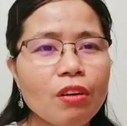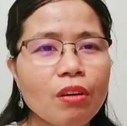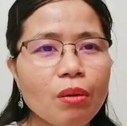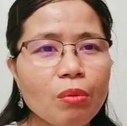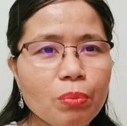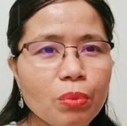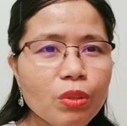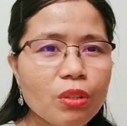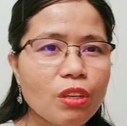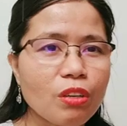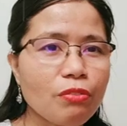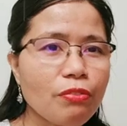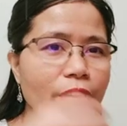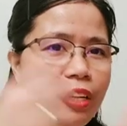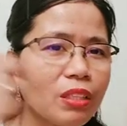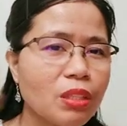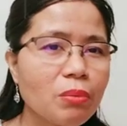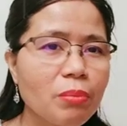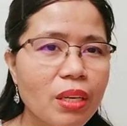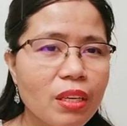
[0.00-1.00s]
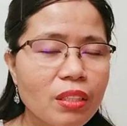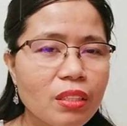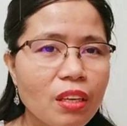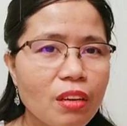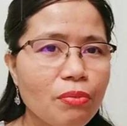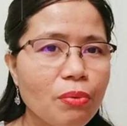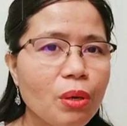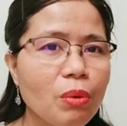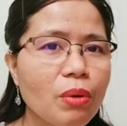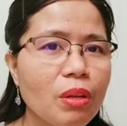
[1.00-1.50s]
Put our face mask if
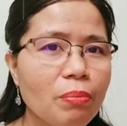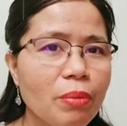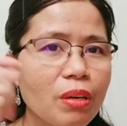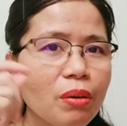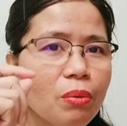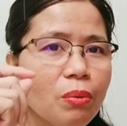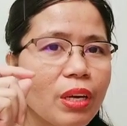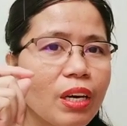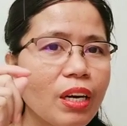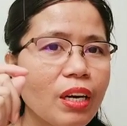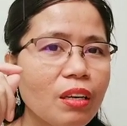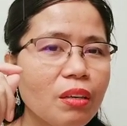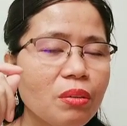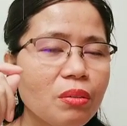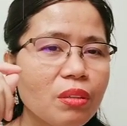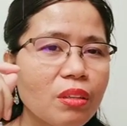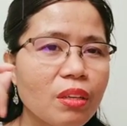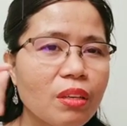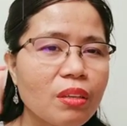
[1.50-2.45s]
we will be going out.